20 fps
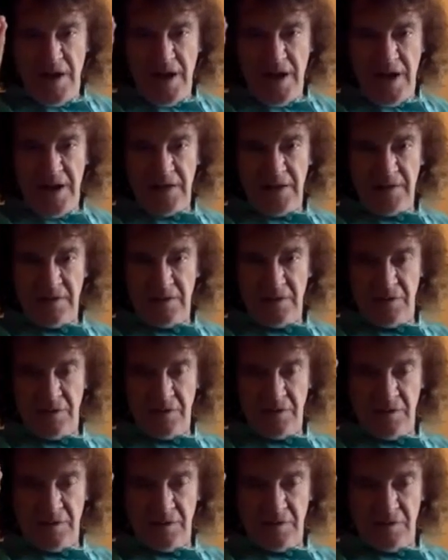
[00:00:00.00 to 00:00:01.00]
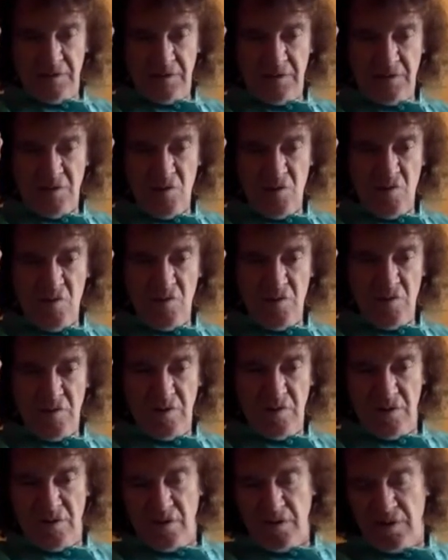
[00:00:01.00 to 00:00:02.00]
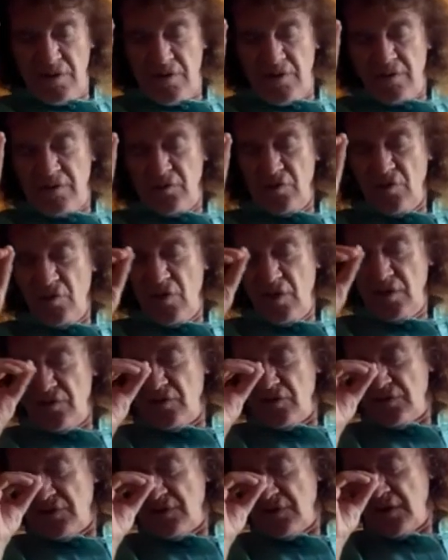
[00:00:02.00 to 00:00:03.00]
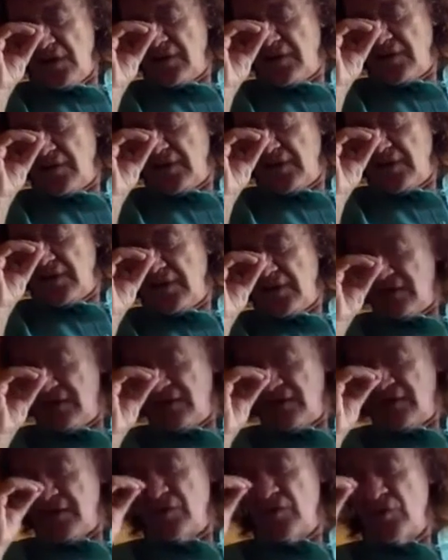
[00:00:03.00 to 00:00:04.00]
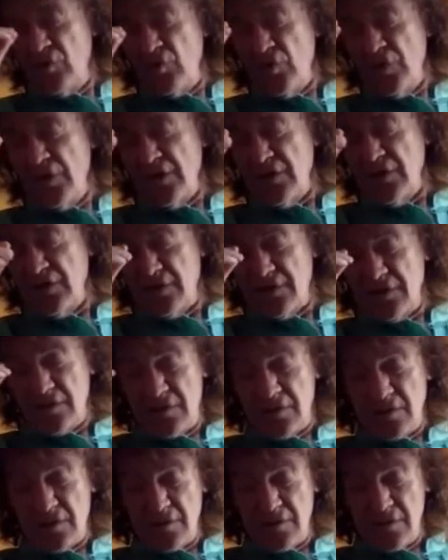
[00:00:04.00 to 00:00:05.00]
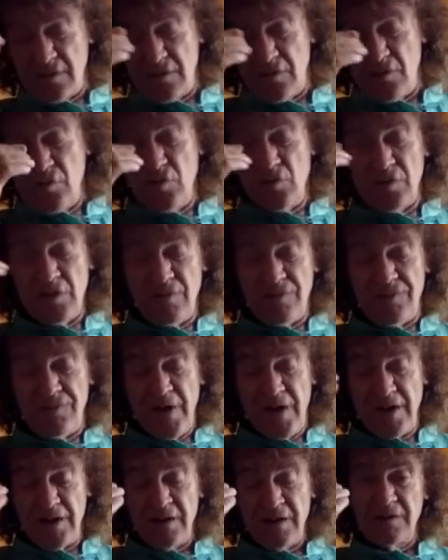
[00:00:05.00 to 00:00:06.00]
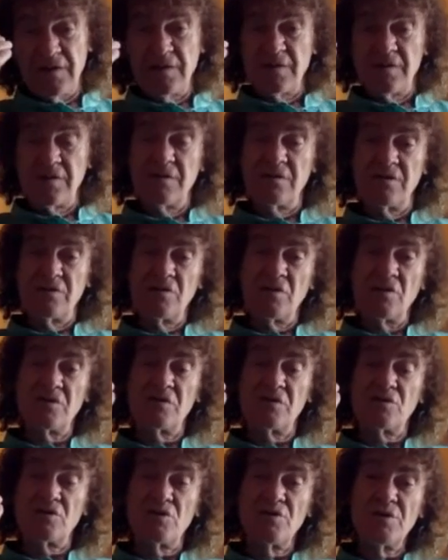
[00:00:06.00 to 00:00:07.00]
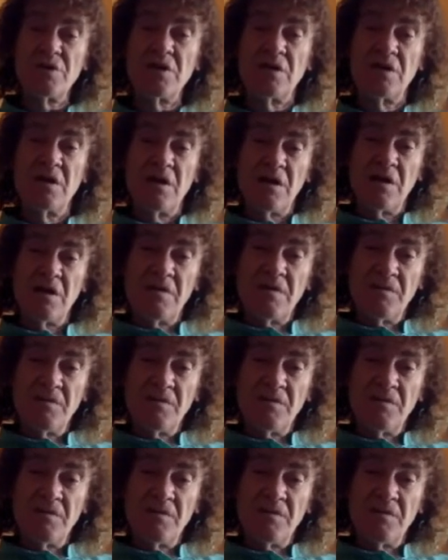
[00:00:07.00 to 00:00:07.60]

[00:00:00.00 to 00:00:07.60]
And so you understand that doing the unifying those three